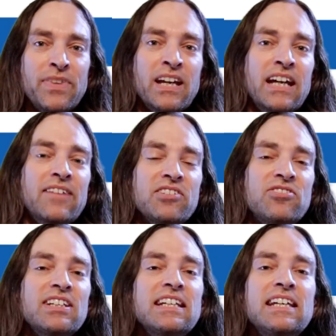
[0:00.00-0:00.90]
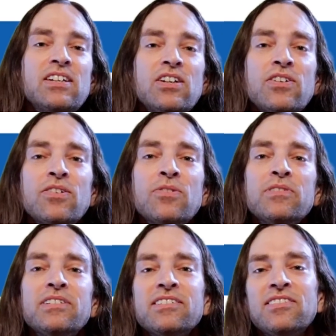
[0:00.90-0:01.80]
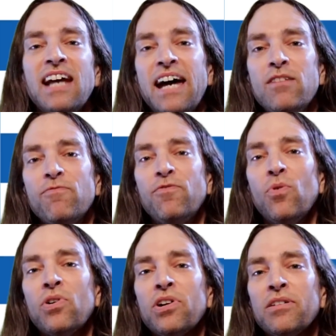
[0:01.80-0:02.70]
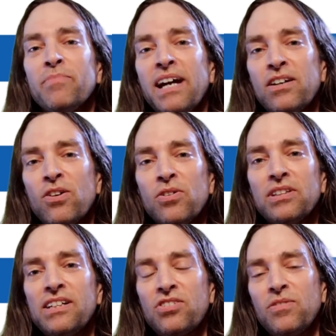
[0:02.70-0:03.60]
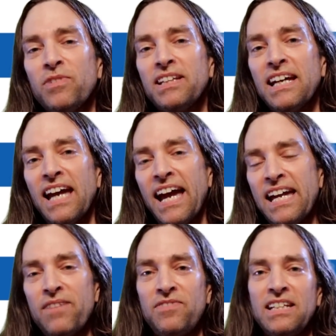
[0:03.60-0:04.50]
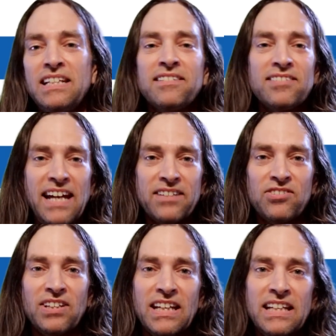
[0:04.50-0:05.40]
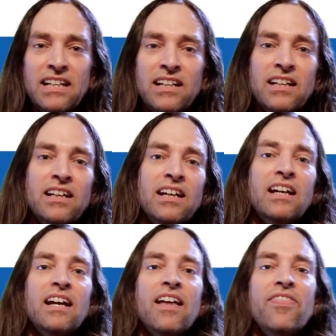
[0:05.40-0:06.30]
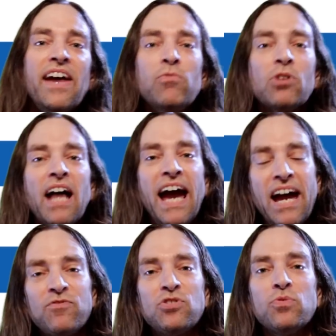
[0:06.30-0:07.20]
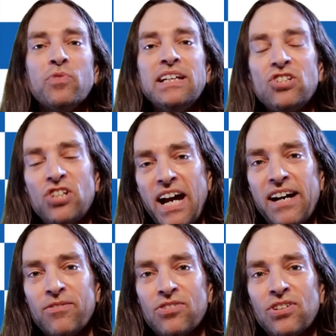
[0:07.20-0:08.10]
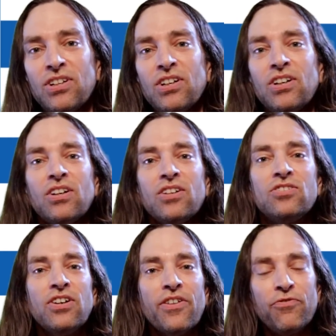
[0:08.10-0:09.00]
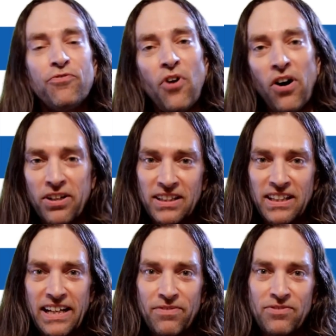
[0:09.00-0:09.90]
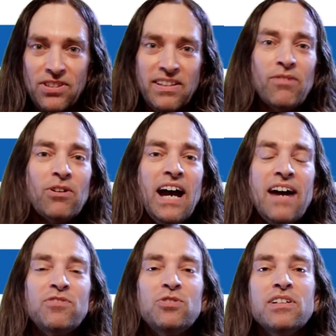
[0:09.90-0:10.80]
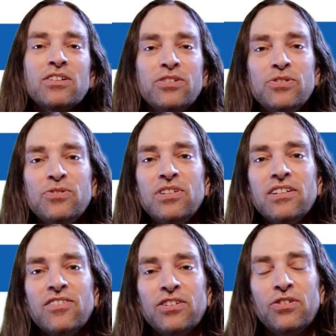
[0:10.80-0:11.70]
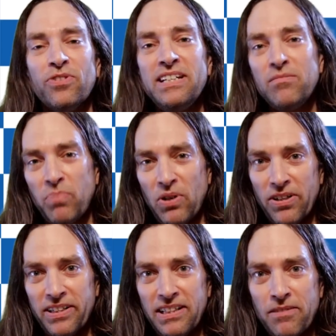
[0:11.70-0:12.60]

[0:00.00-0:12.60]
If the CDU does not form a coalition with the AfD in Saxony, they will have to reach out to the far left. They will have to include the Green Party.